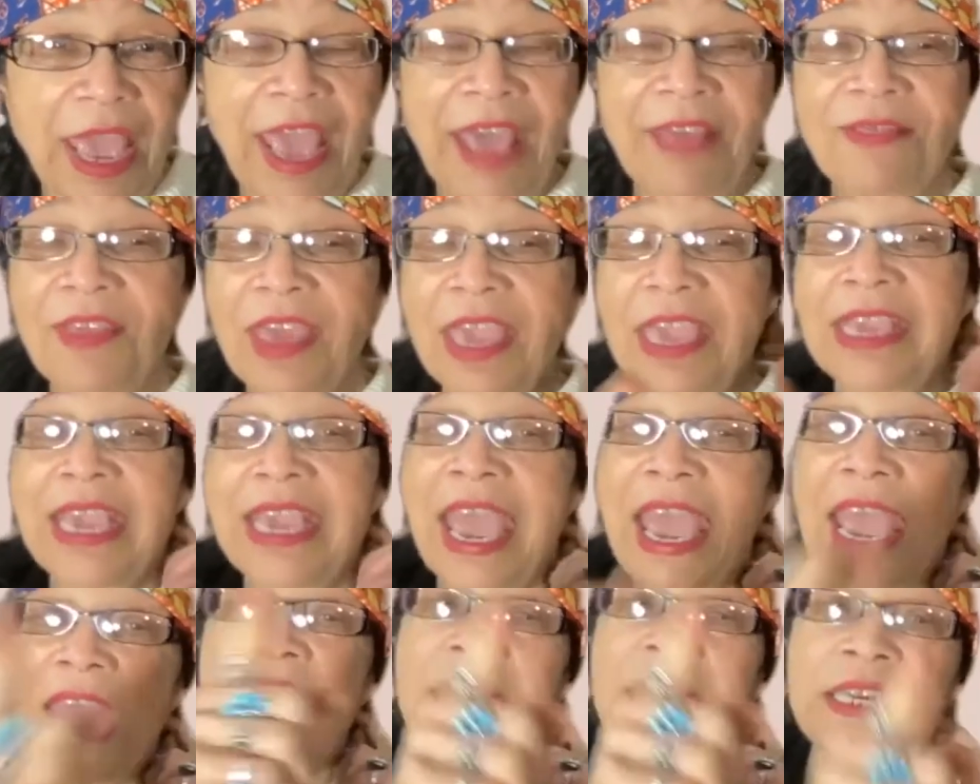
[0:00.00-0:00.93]
and they
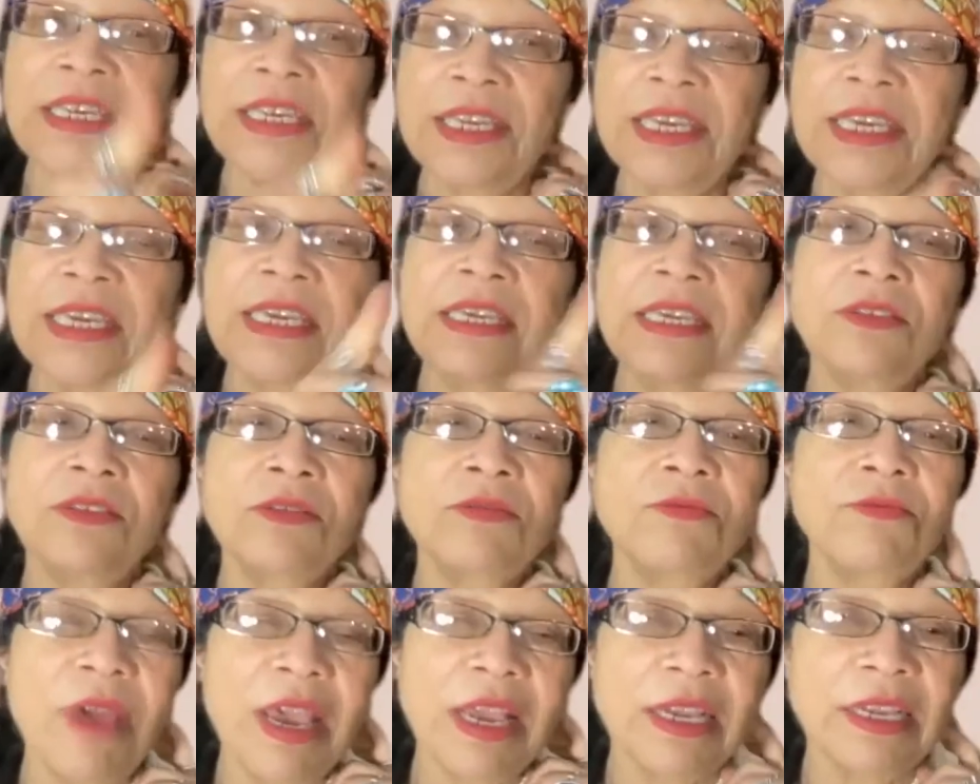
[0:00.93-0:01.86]
can lead
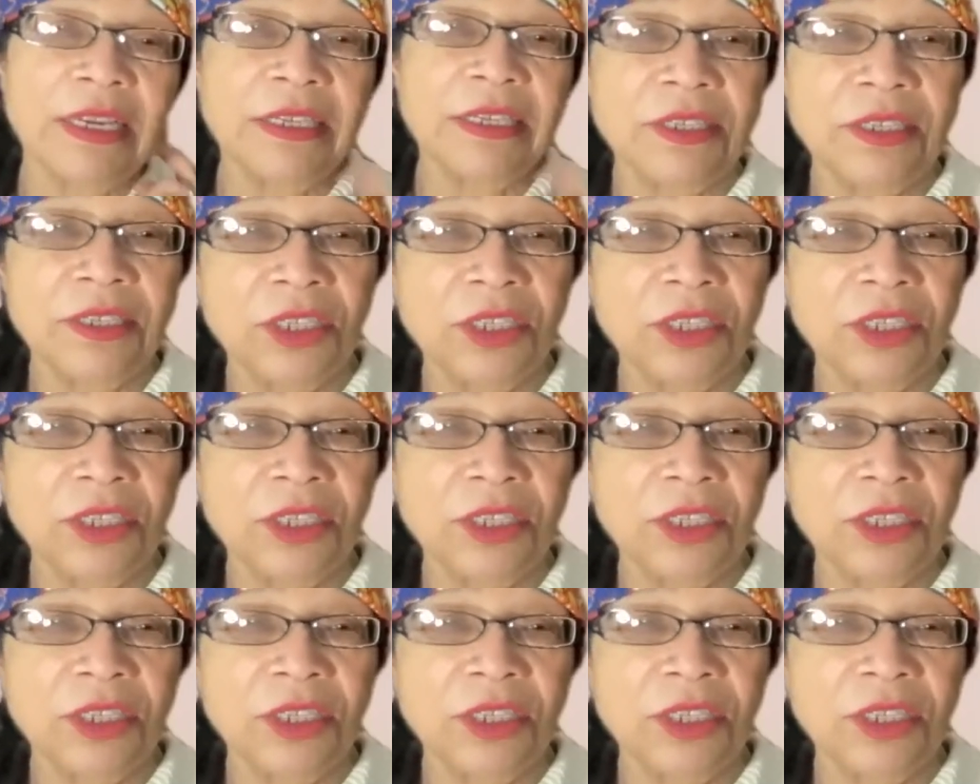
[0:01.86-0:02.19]
directly